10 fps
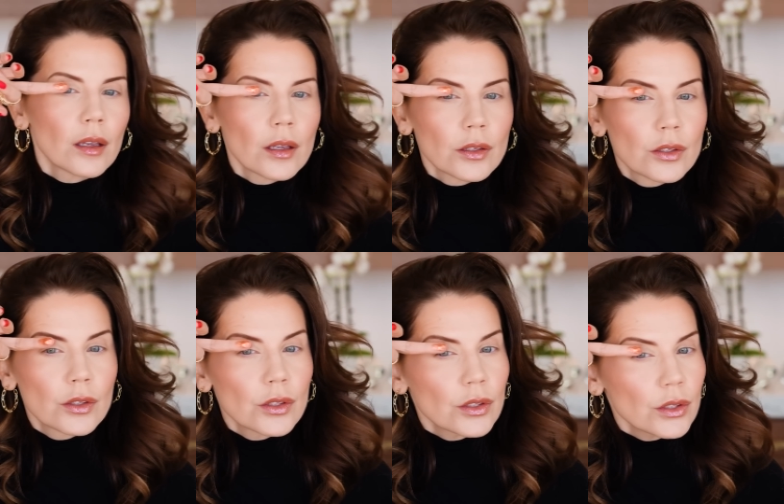
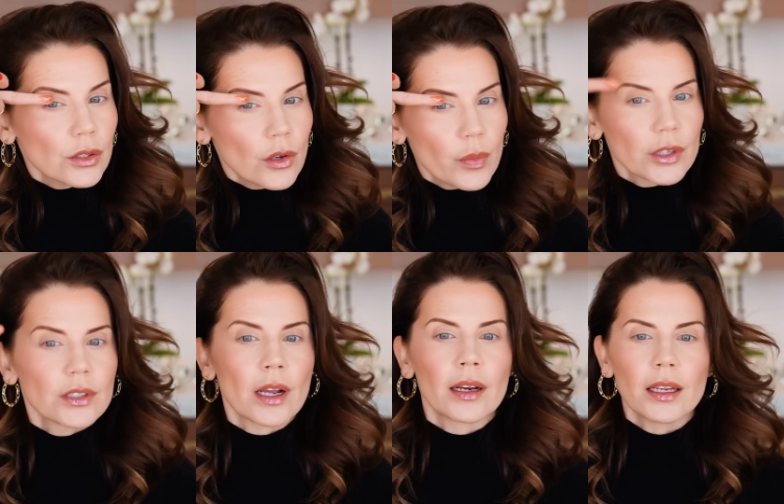is super
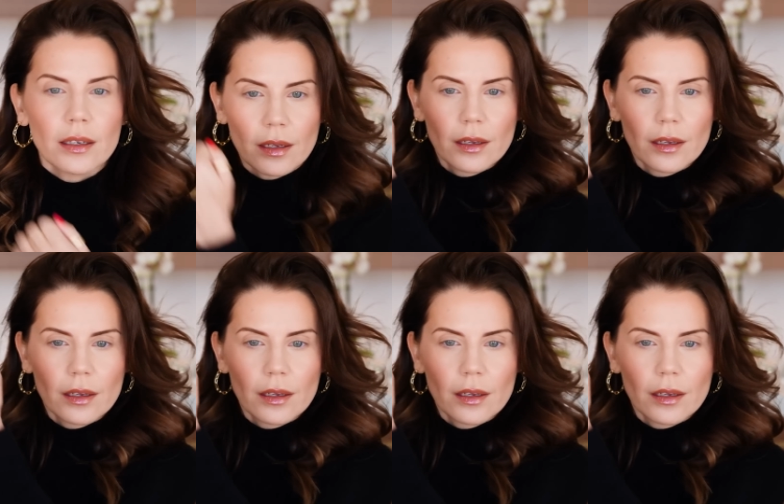stunning.